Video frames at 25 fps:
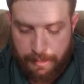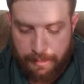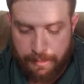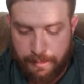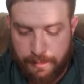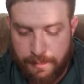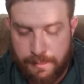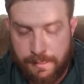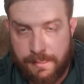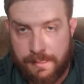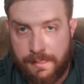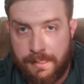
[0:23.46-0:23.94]

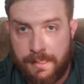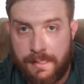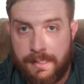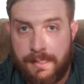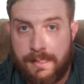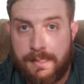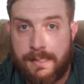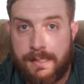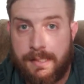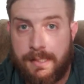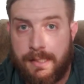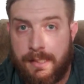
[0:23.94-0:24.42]
this
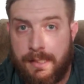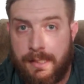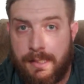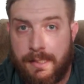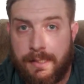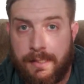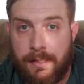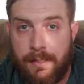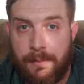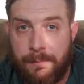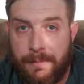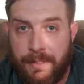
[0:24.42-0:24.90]
is the
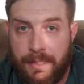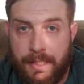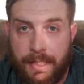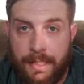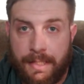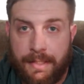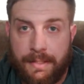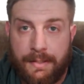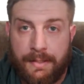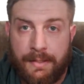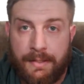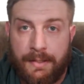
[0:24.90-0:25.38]

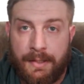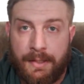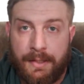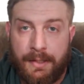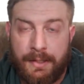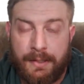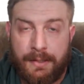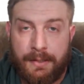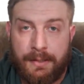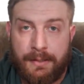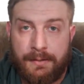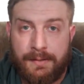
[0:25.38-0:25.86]

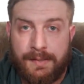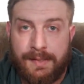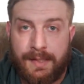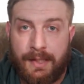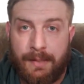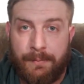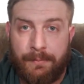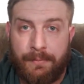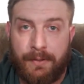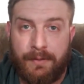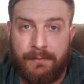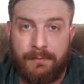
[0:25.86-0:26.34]
Gunmageddon
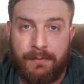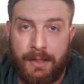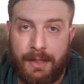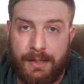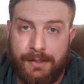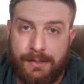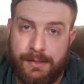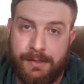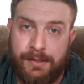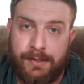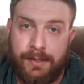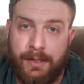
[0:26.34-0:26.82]
type of
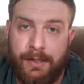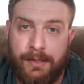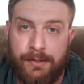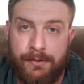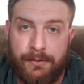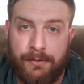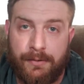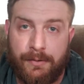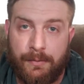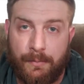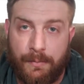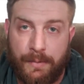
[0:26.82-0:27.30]

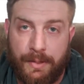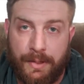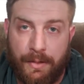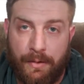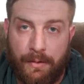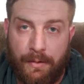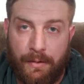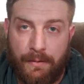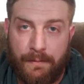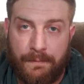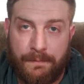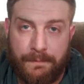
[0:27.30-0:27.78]
legislature that we
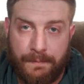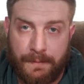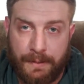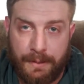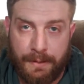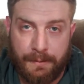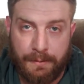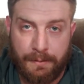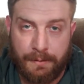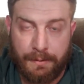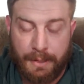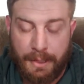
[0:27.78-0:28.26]
all
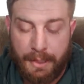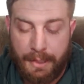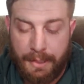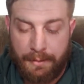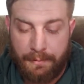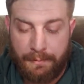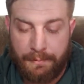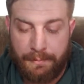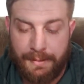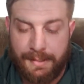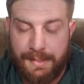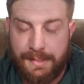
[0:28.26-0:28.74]
fear.
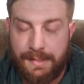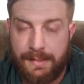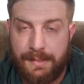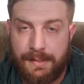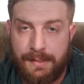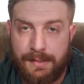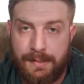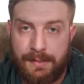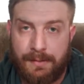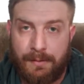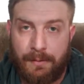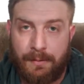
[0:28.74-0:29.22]
This
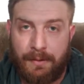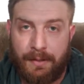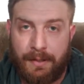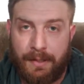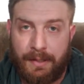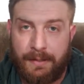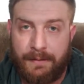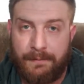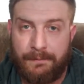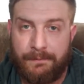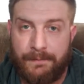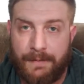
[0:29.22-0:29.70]
is
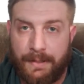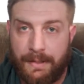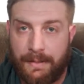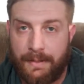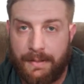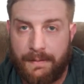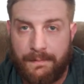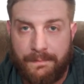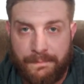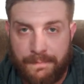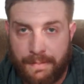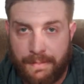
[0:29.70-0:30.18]
a
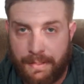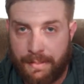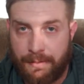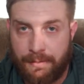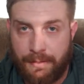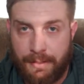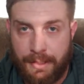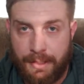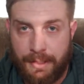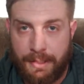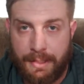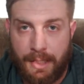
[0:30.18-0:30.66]
very,
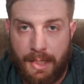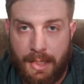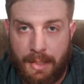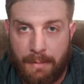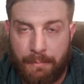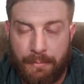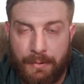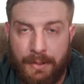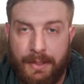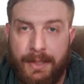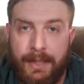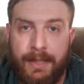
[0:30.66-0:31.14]
very
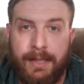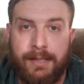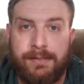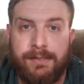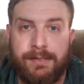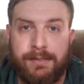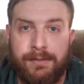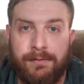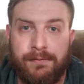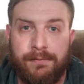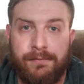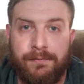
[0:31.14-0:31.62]

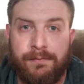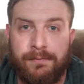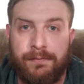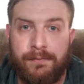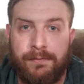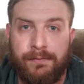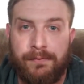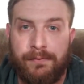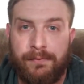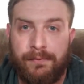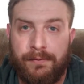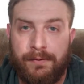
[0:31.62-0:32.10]
comprehensive
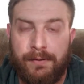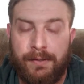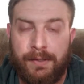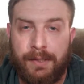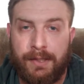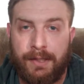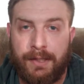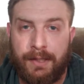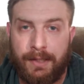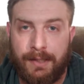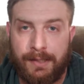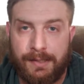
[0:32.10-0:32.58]

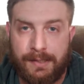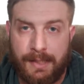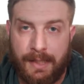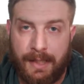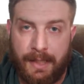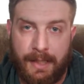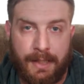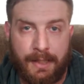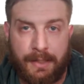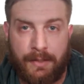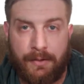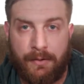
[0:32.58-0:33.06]

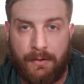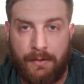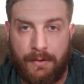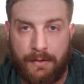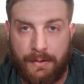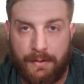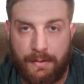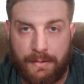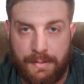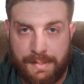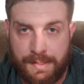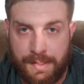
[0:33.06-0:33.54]
attack on
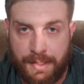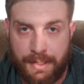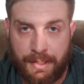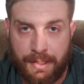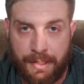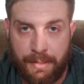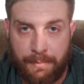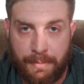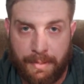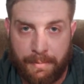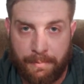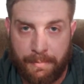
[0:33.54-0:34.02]
our
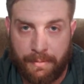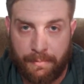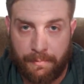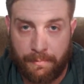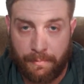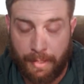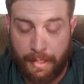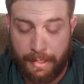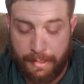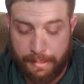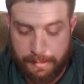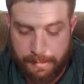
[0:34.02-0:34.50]
Second Amendment
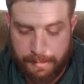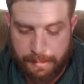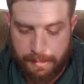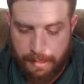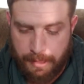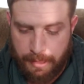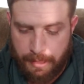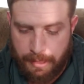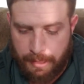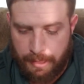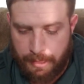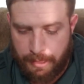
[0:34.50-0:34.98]
rights.
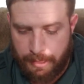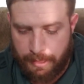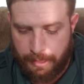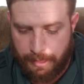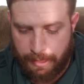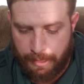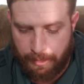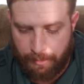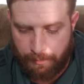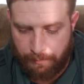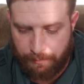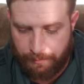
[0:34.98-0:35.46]

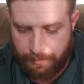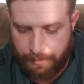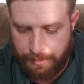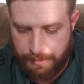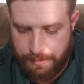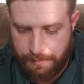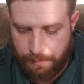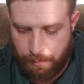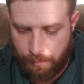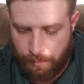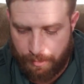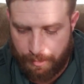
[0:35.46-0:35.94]
Now,
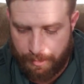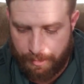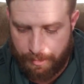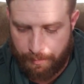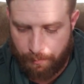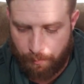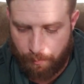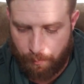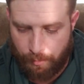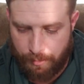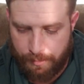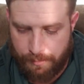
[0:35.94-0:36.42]
this
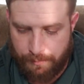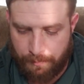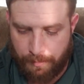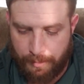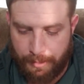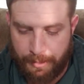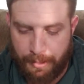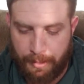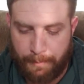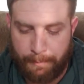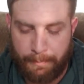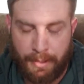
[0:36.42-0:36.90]
one was
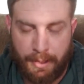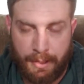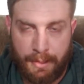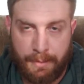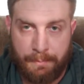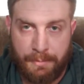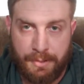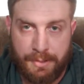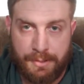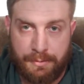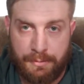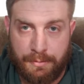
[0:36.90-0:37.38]
written up by
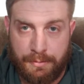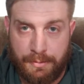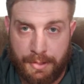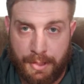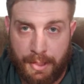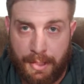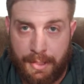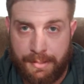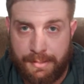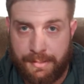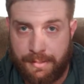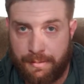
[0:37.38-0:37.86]
Mr.
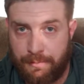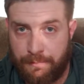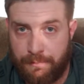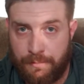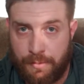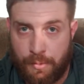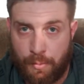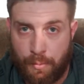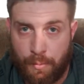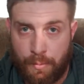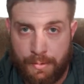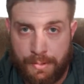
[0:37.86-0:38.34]
Johnson of
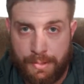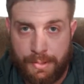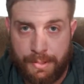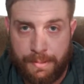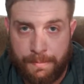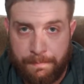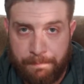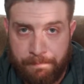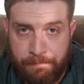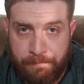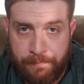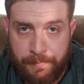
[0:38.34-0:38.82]
Georgia.